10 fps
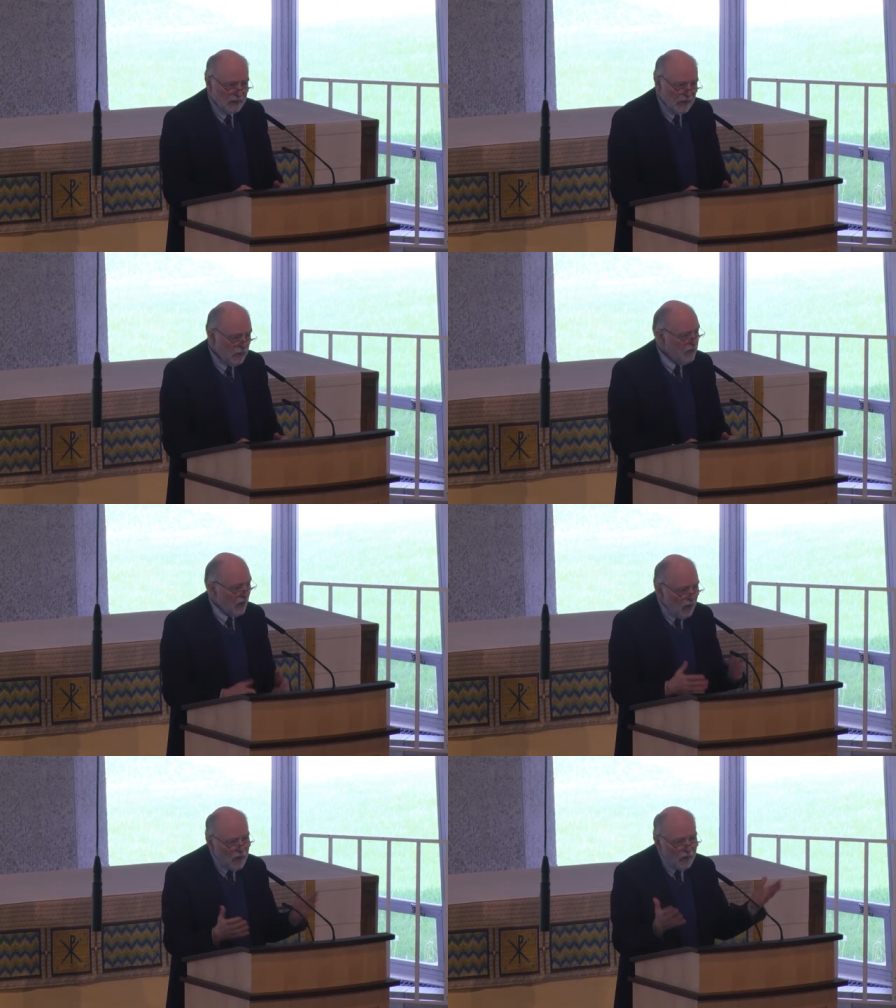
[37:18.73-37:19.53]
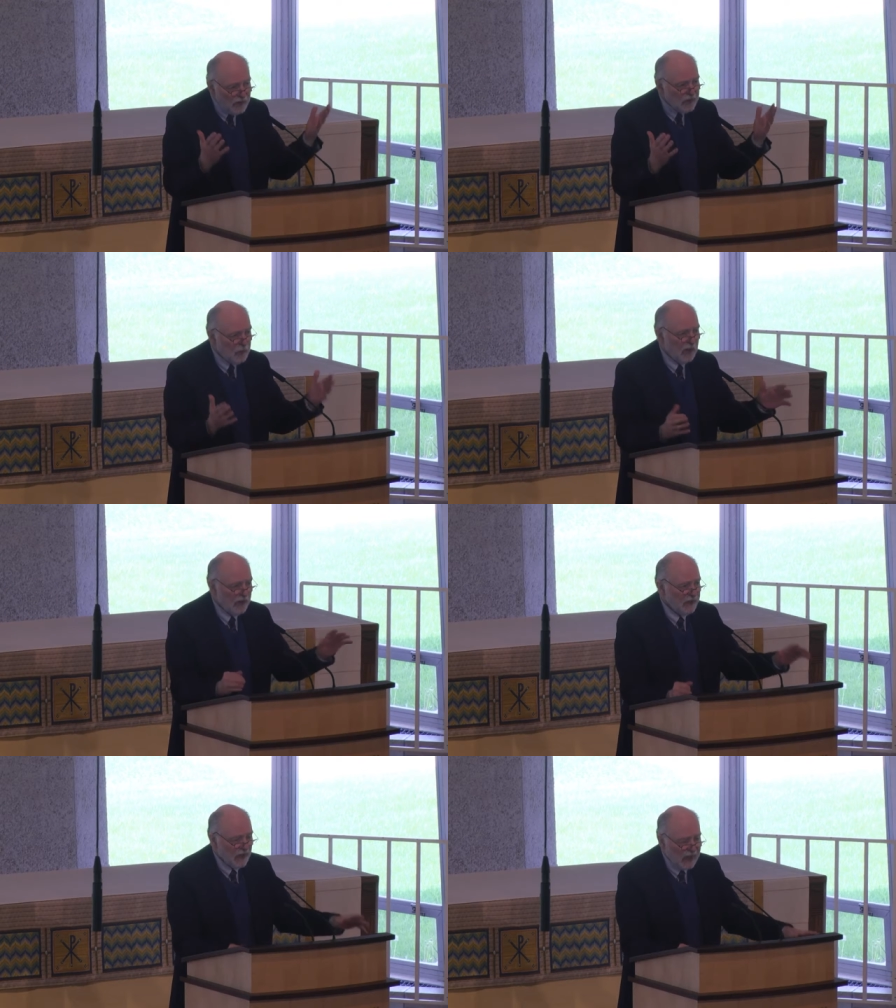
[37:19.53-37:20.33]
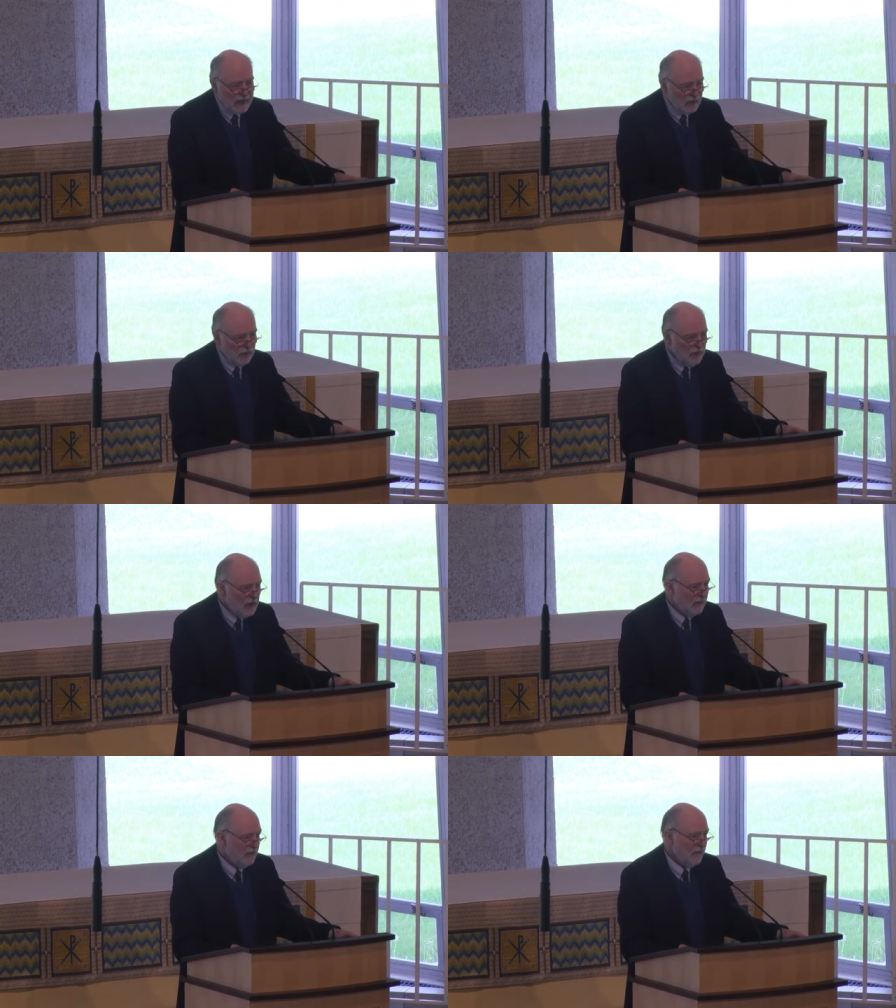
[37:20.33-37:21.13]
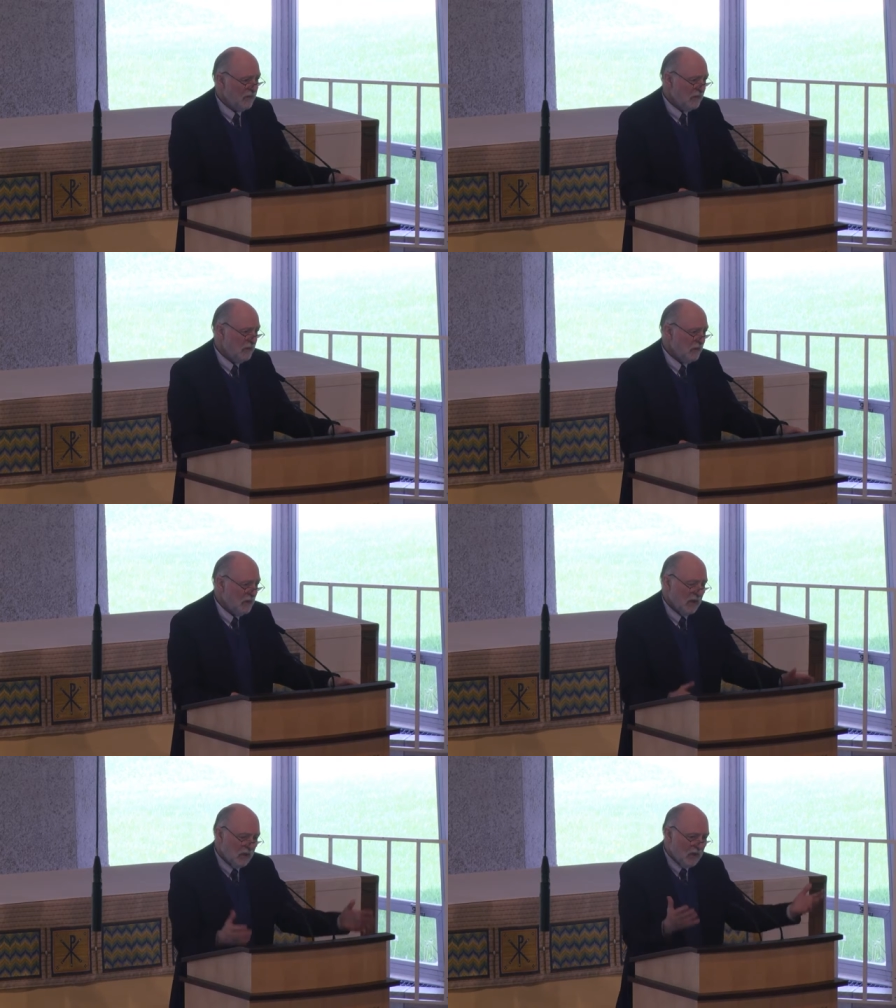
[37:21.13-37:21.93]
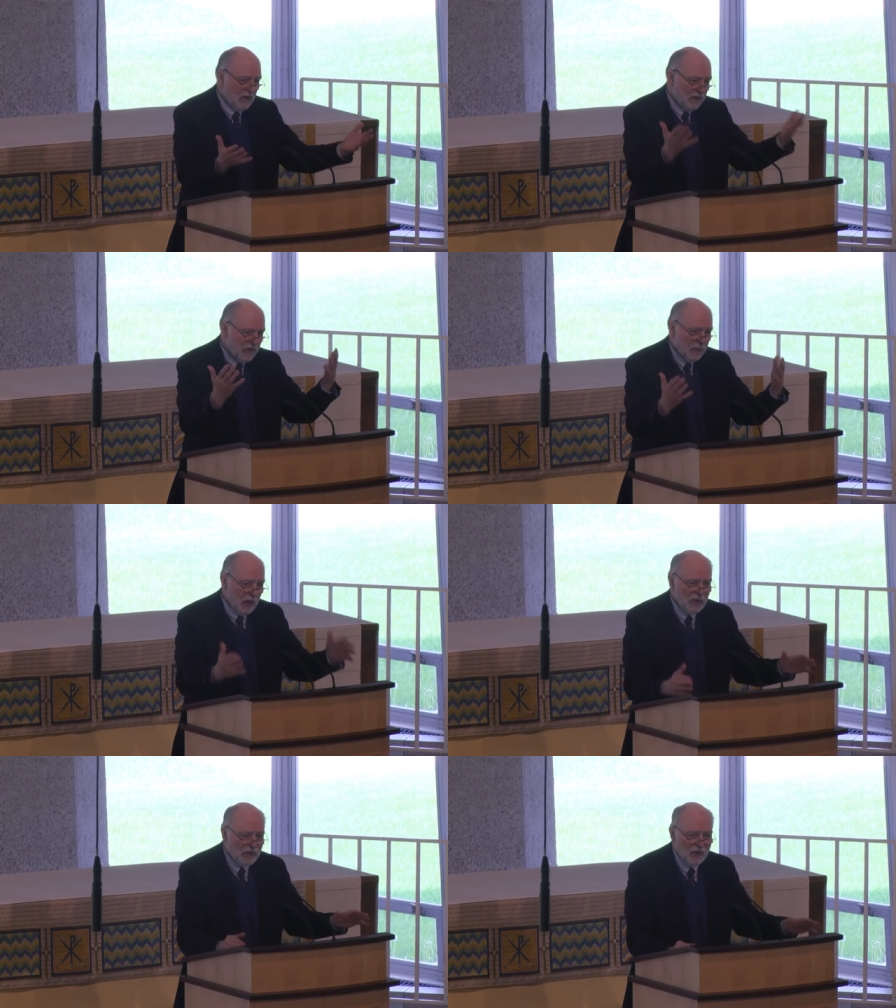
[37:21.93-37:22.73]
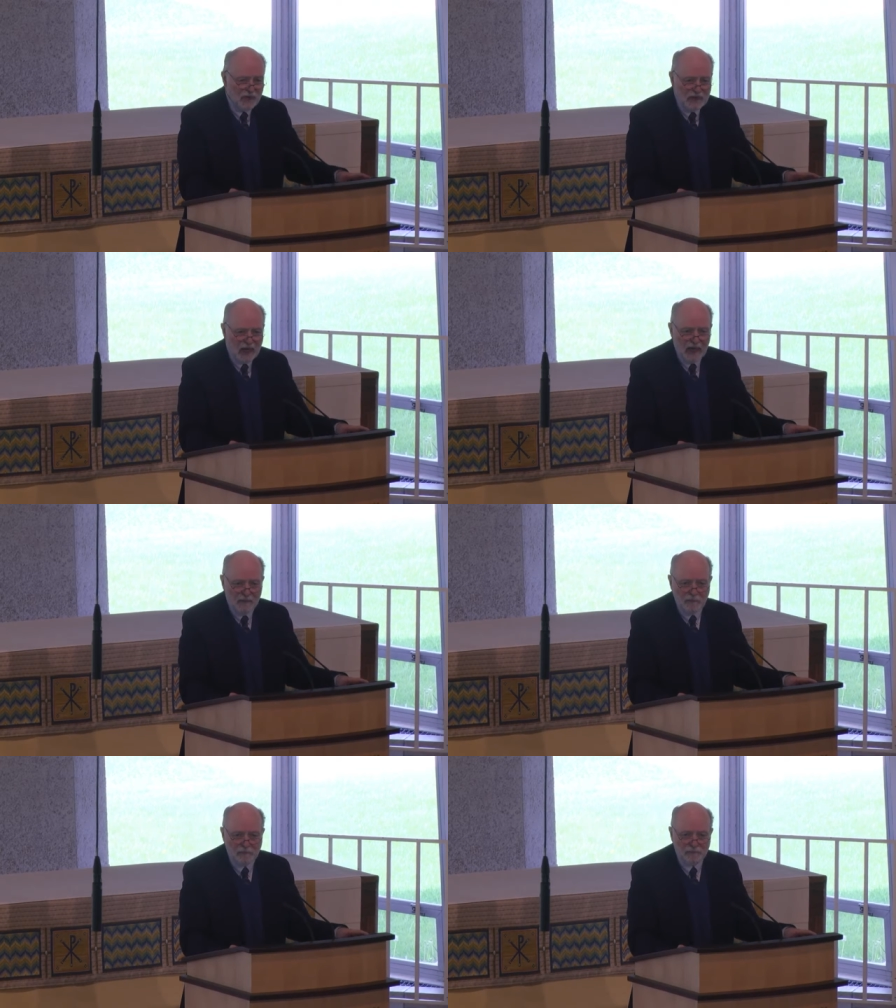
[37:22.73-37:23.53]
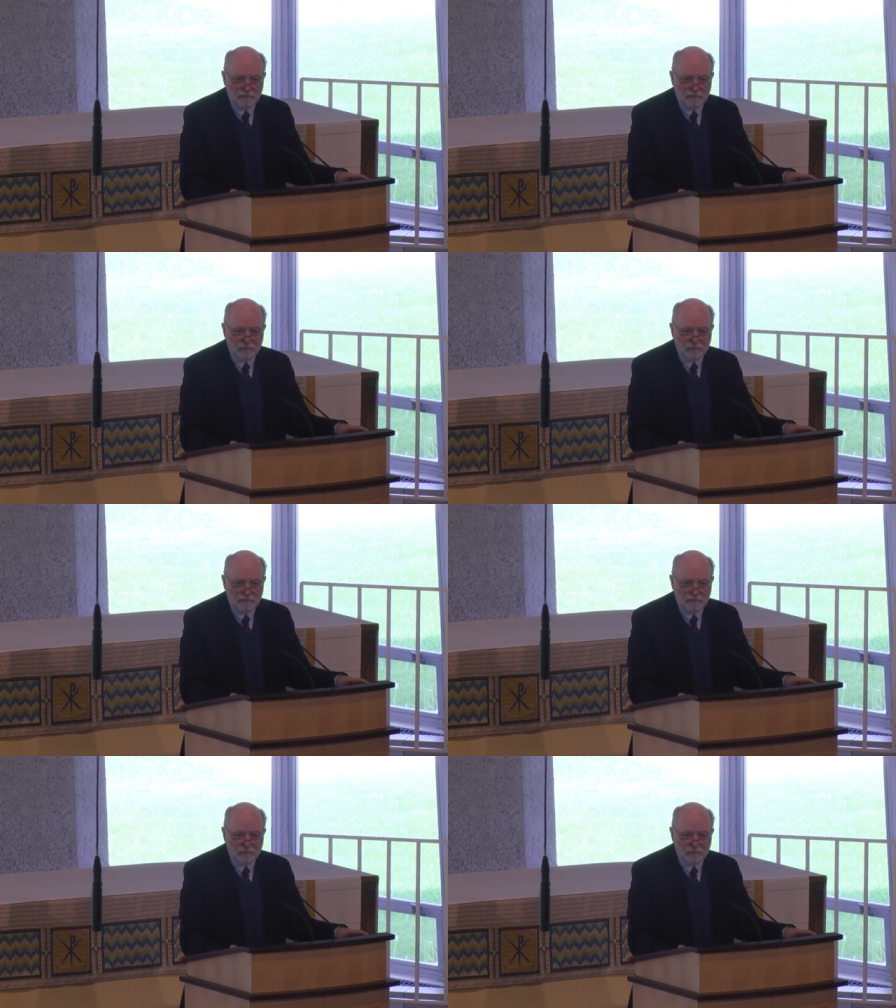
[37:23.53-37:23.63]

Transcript: You know as well as I do that for most of the time,